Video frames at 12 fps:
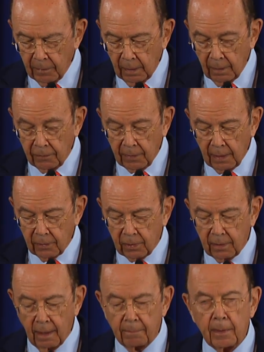If they
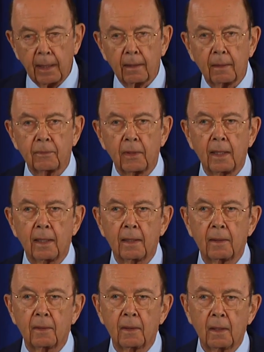step out of
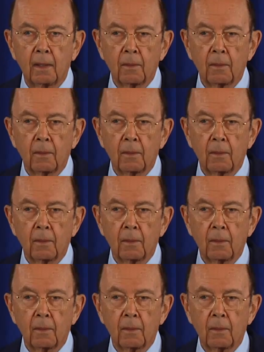line,